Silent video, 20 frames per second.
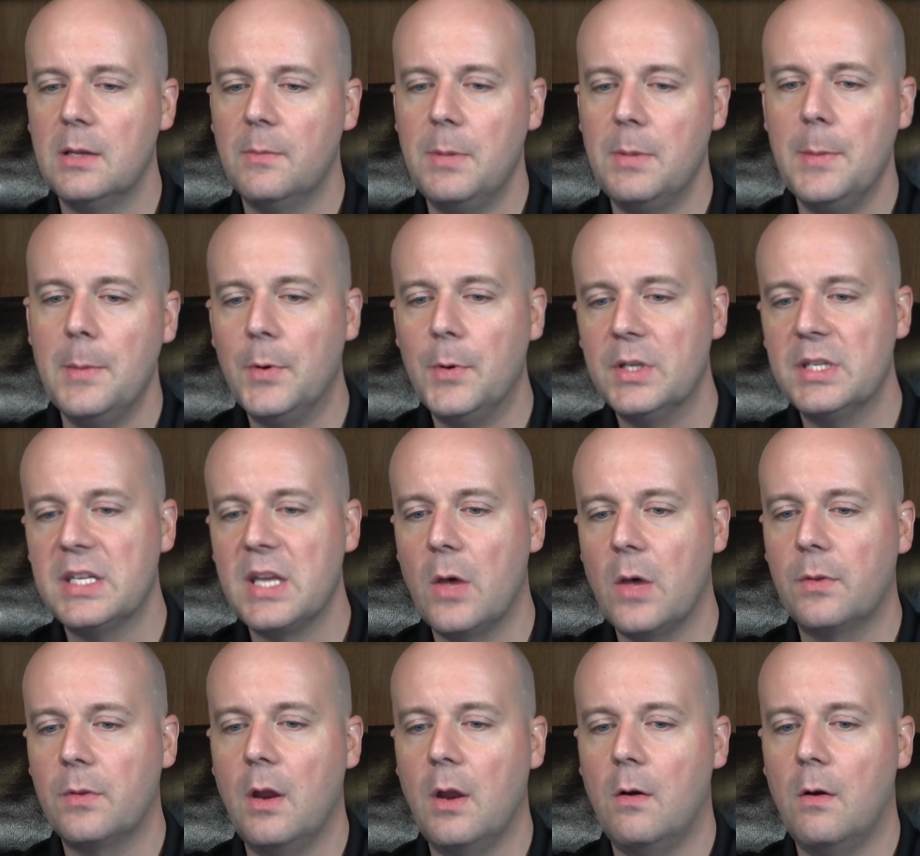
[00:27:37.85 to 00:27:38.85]
of people
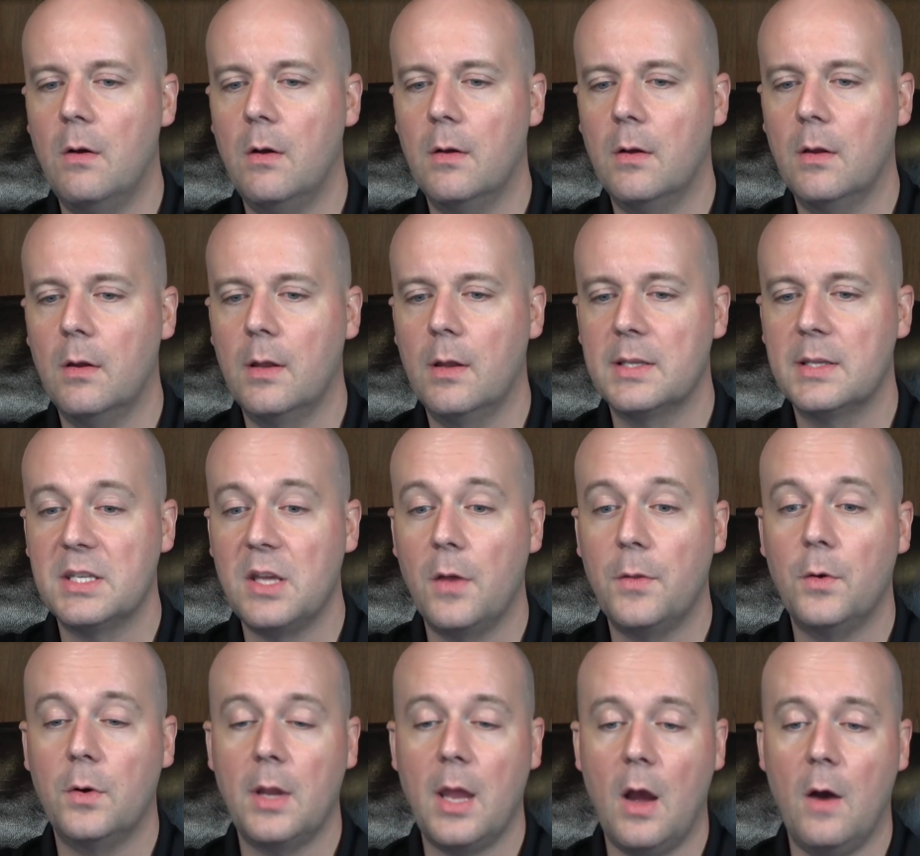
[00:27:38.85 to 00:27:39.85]
in
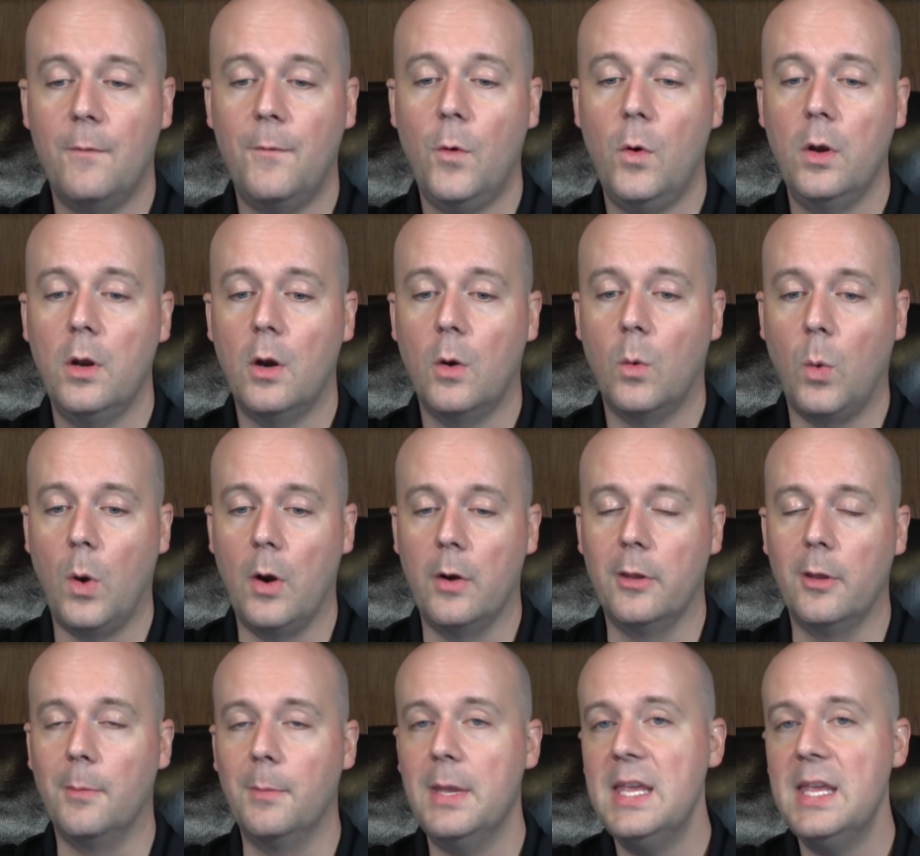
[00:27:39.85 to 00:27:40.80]
Southern California are wearing them.